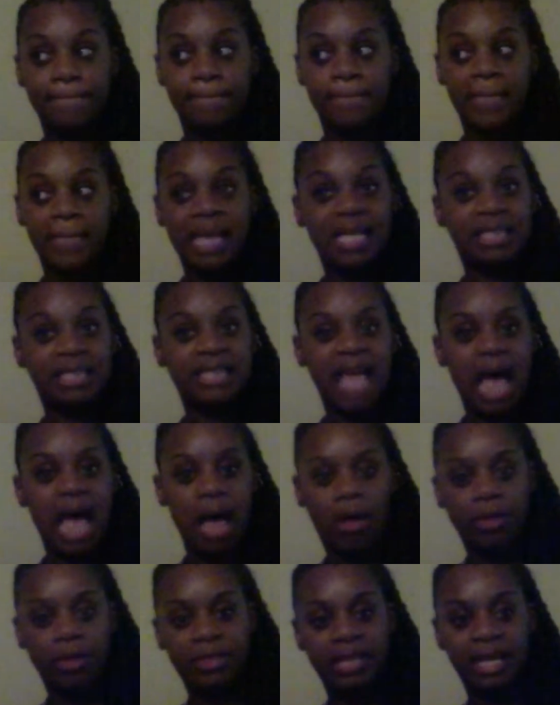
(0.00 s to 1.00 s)
It's
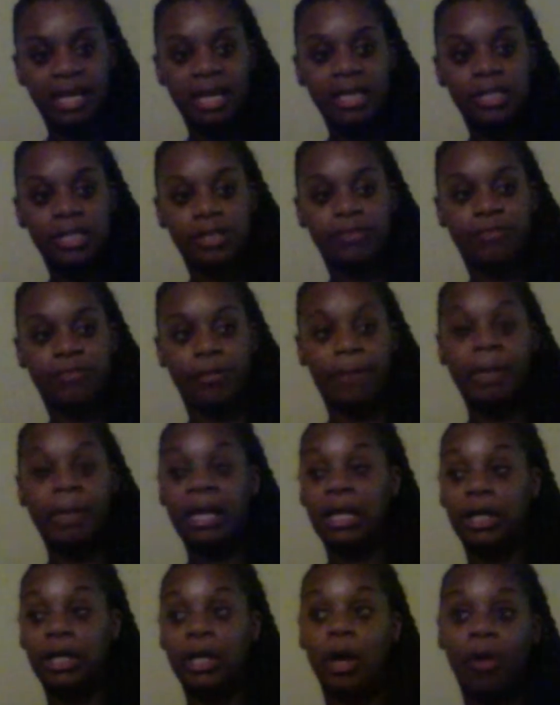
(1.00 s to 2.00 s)
healthy for me
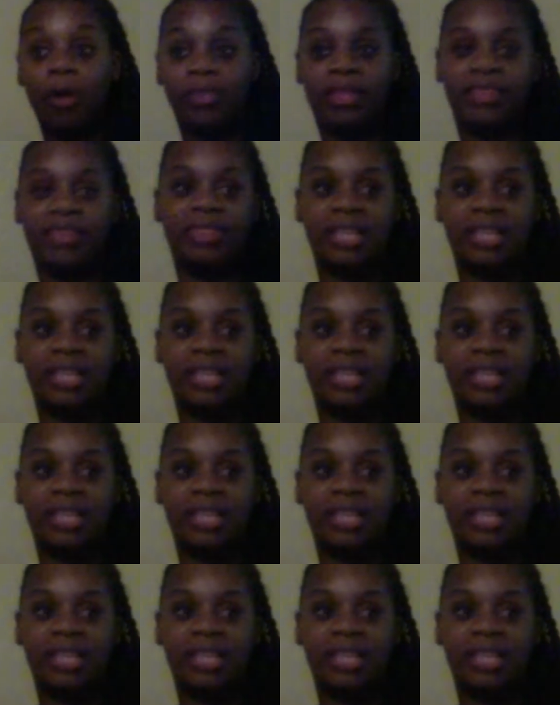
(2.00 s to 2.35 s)
to know that